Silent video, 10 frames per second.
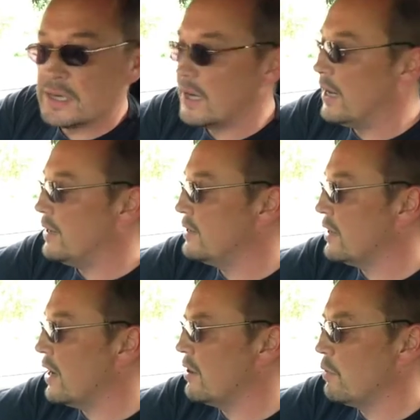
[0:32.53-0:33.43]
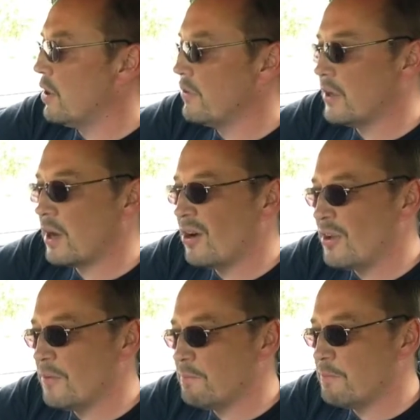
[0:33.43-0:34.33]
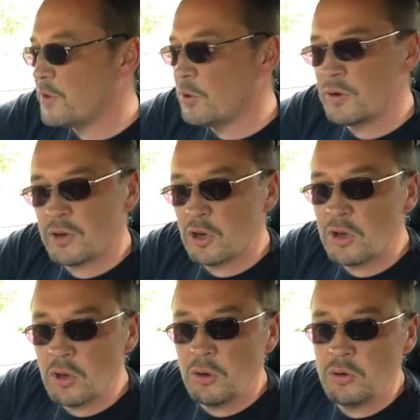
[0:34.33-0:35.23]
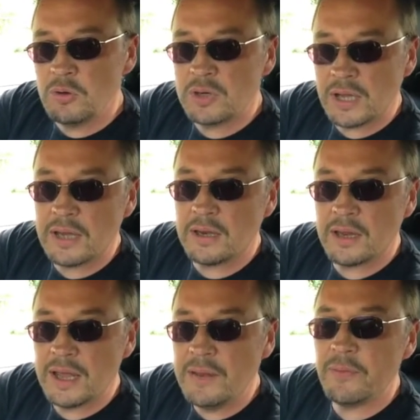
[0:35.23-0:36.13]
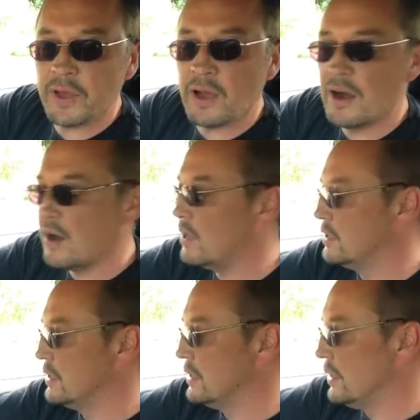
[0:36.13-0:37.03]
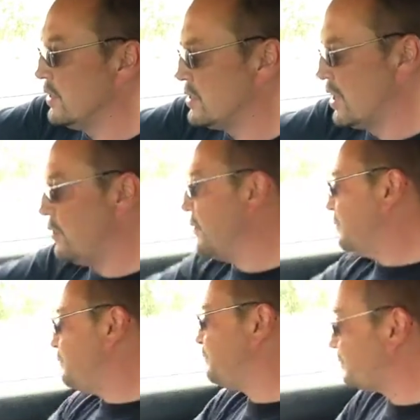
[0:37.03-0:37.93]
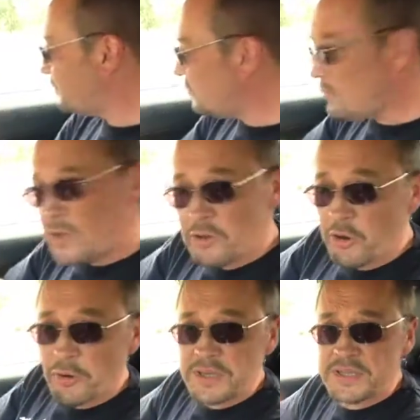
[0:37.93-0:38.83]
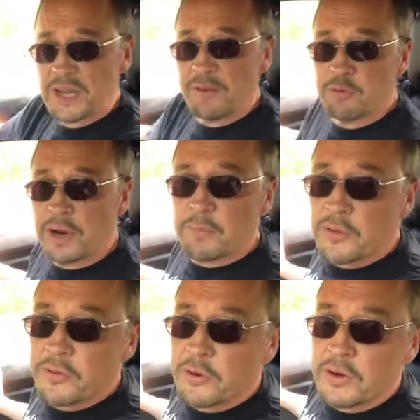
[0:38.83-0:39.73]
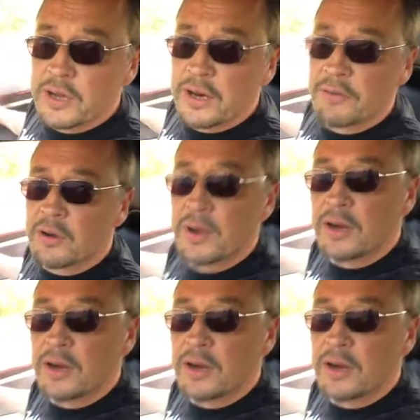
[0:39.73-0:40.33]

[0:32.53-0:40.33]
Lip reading: and how you are in the car. You're cocooned in the car. So the door itself, we'll open the door and you can have a quick